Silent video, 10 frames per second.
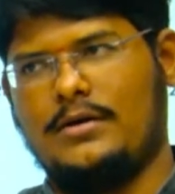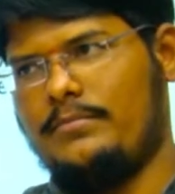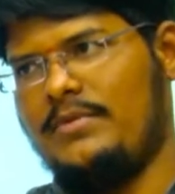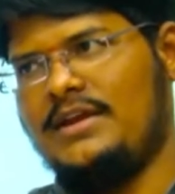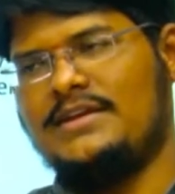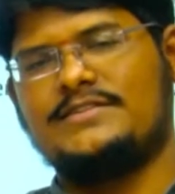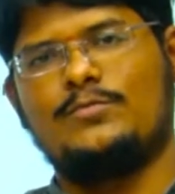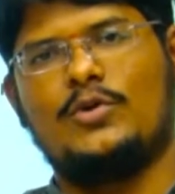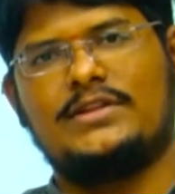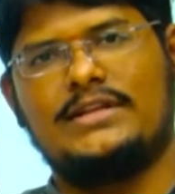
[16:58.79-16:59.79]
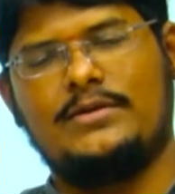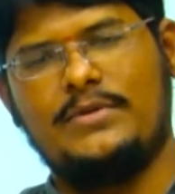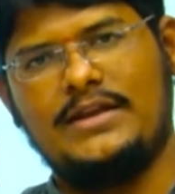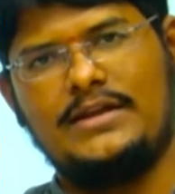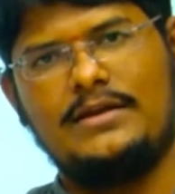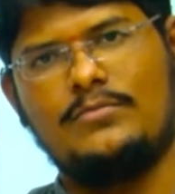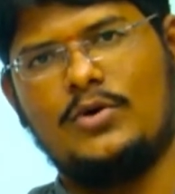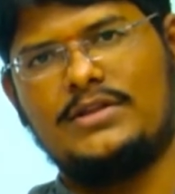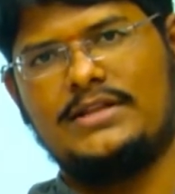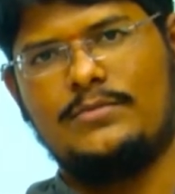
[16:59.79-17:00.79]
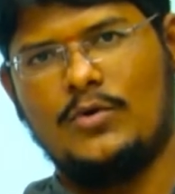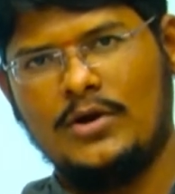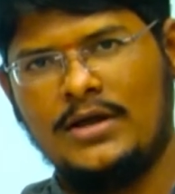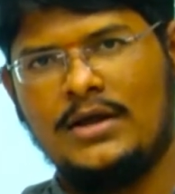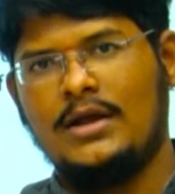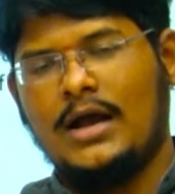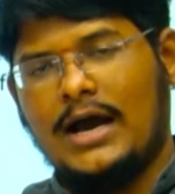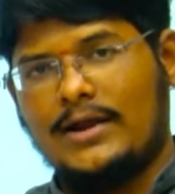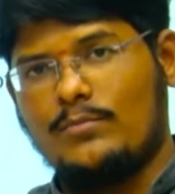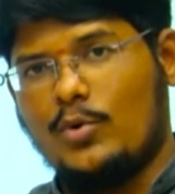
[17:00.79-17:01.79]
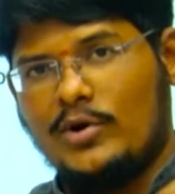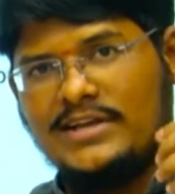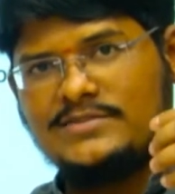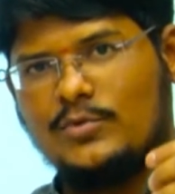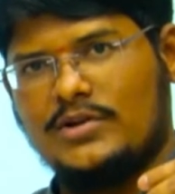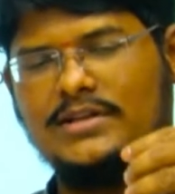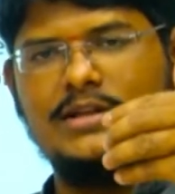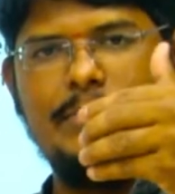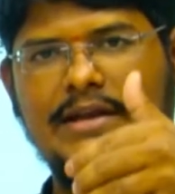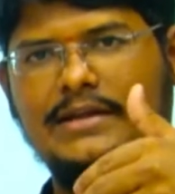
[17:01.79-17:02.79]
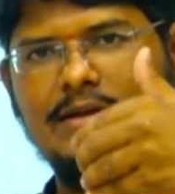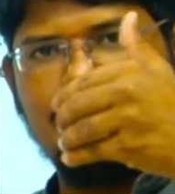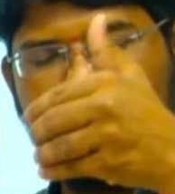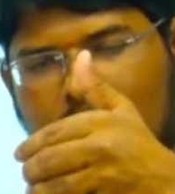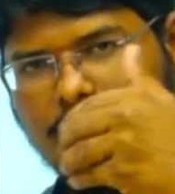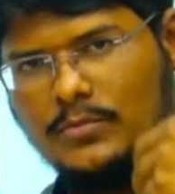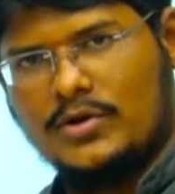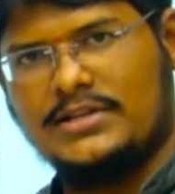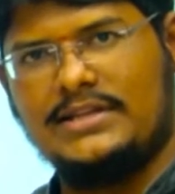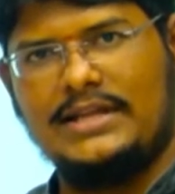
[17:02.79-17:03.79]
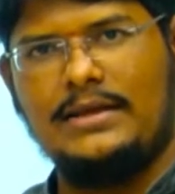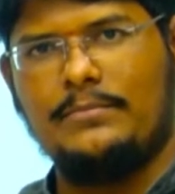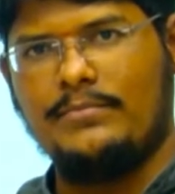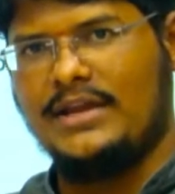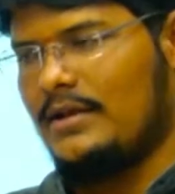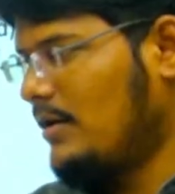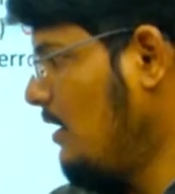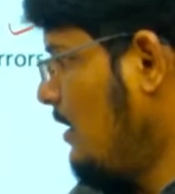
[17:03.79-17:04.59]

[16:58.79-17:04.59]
mean is more than the median, more than the mode, or mode is more than the median, more than the mean.